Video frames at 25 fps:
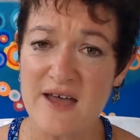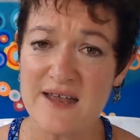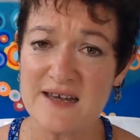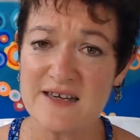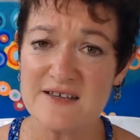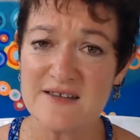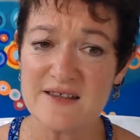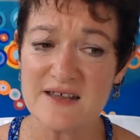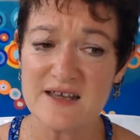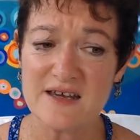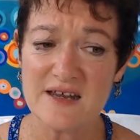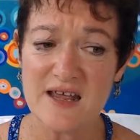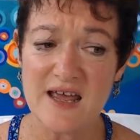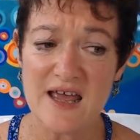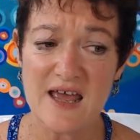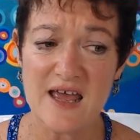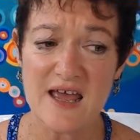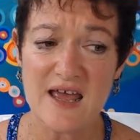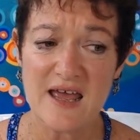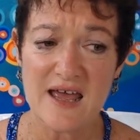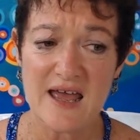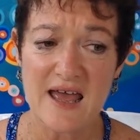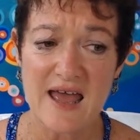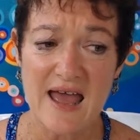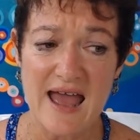that
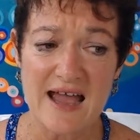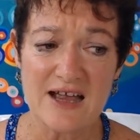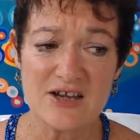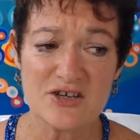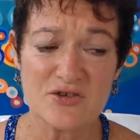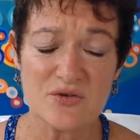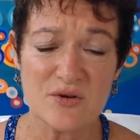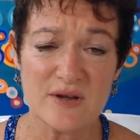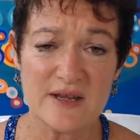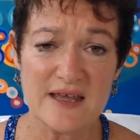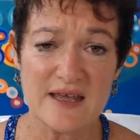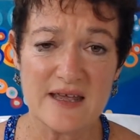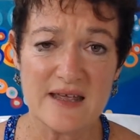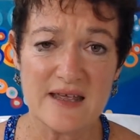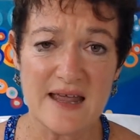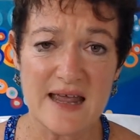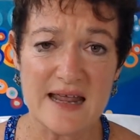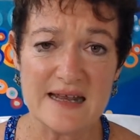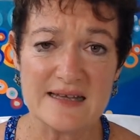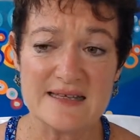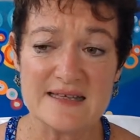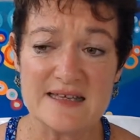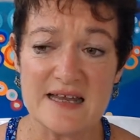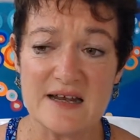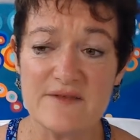actually
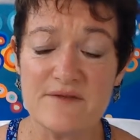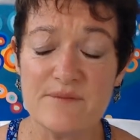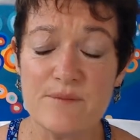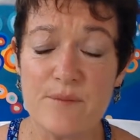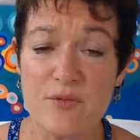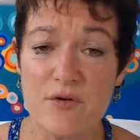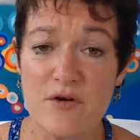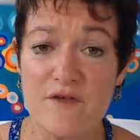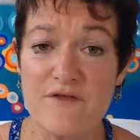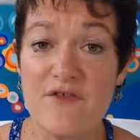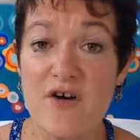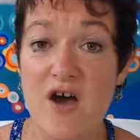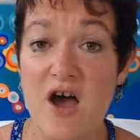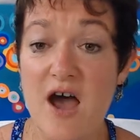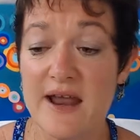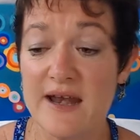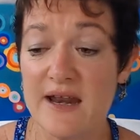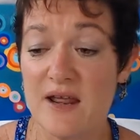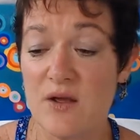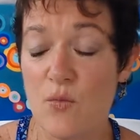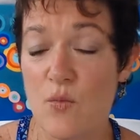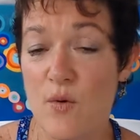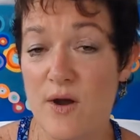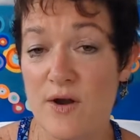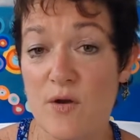instead of
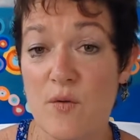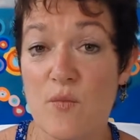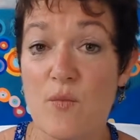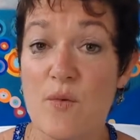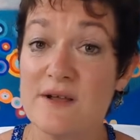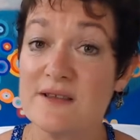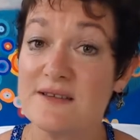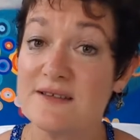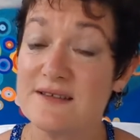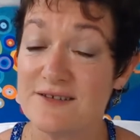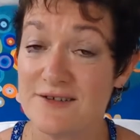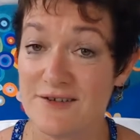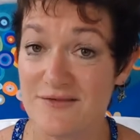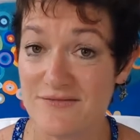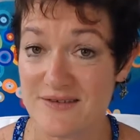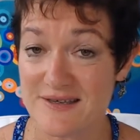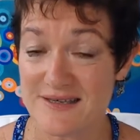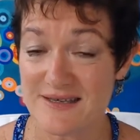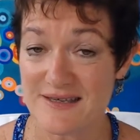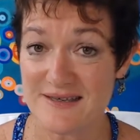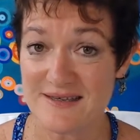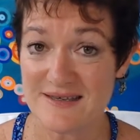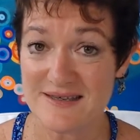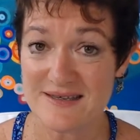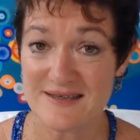providing one-on-one
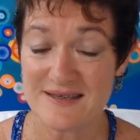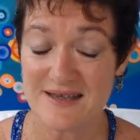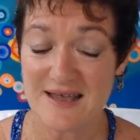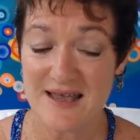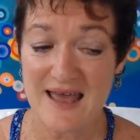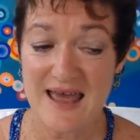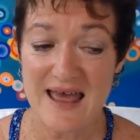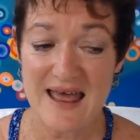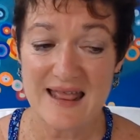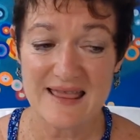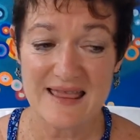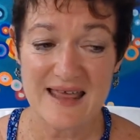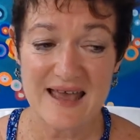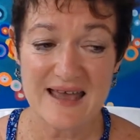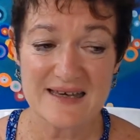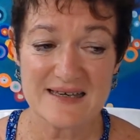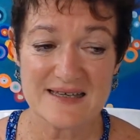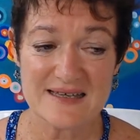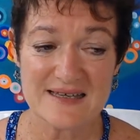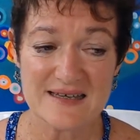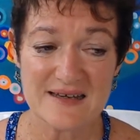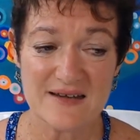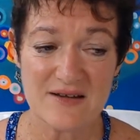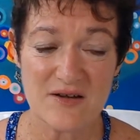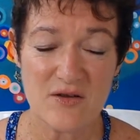services,
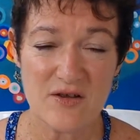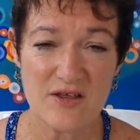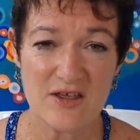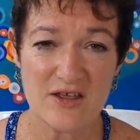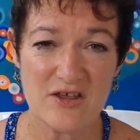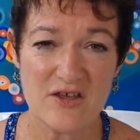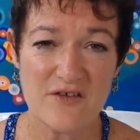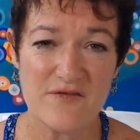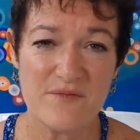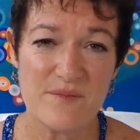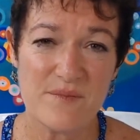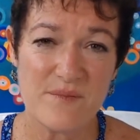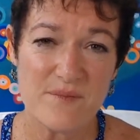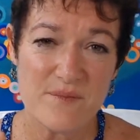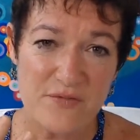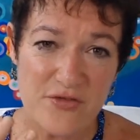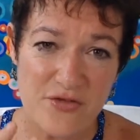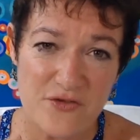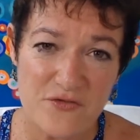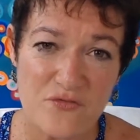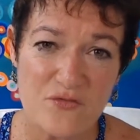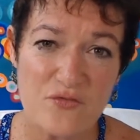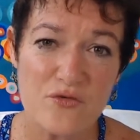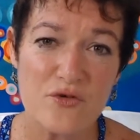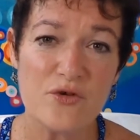that you've
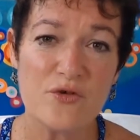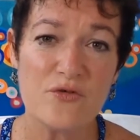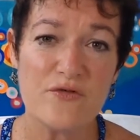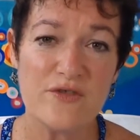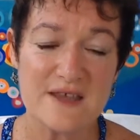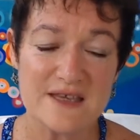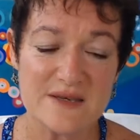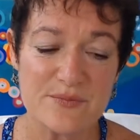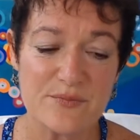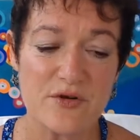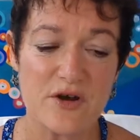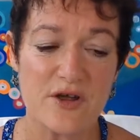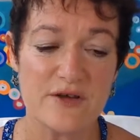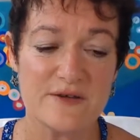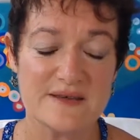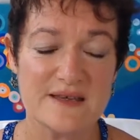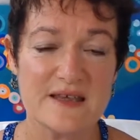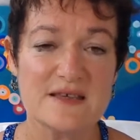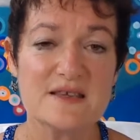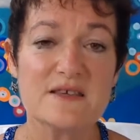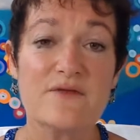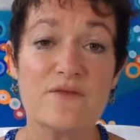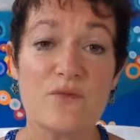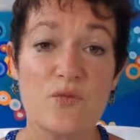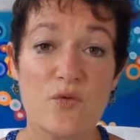through this
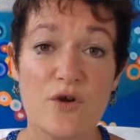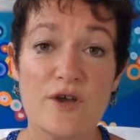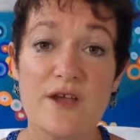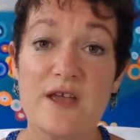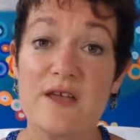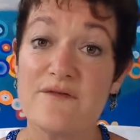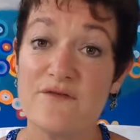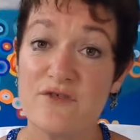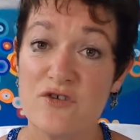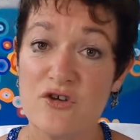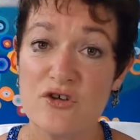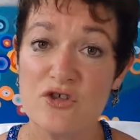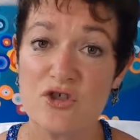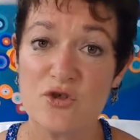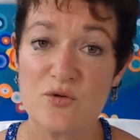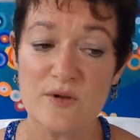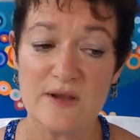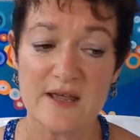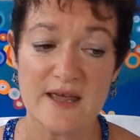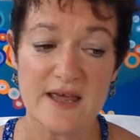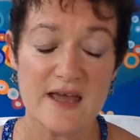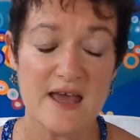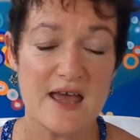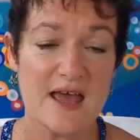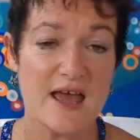process of working
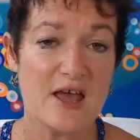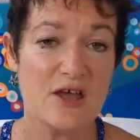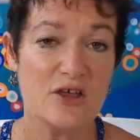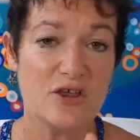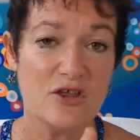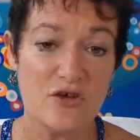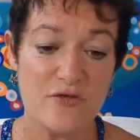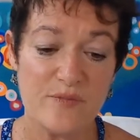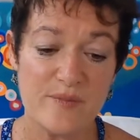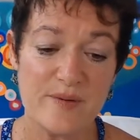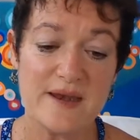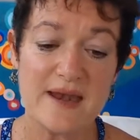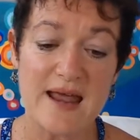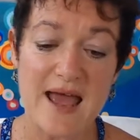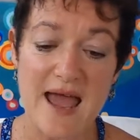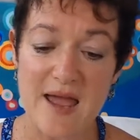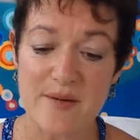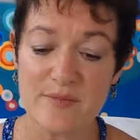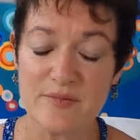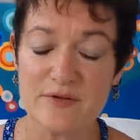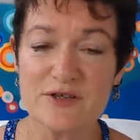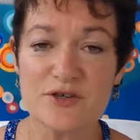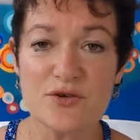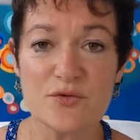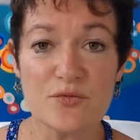virtually, you've been
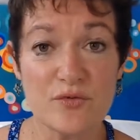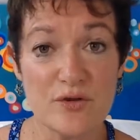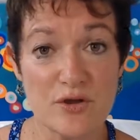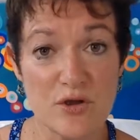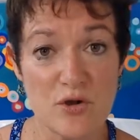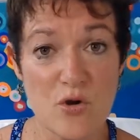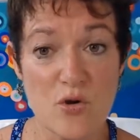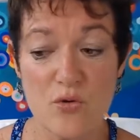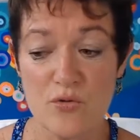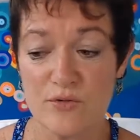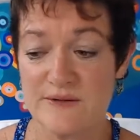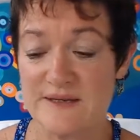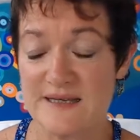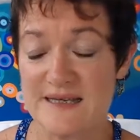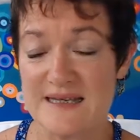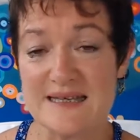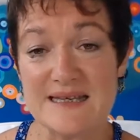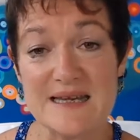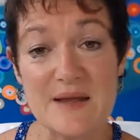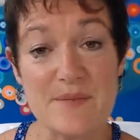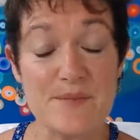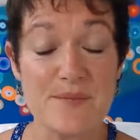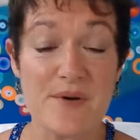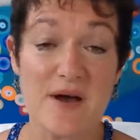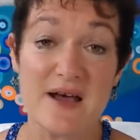able to record
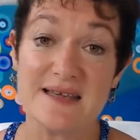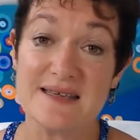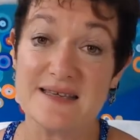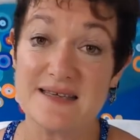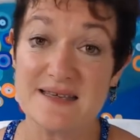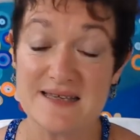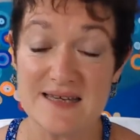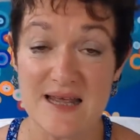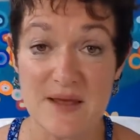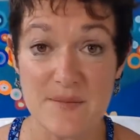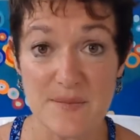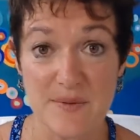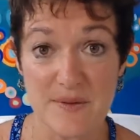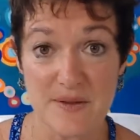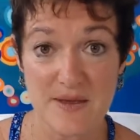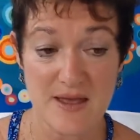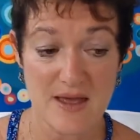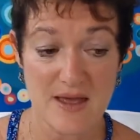step by step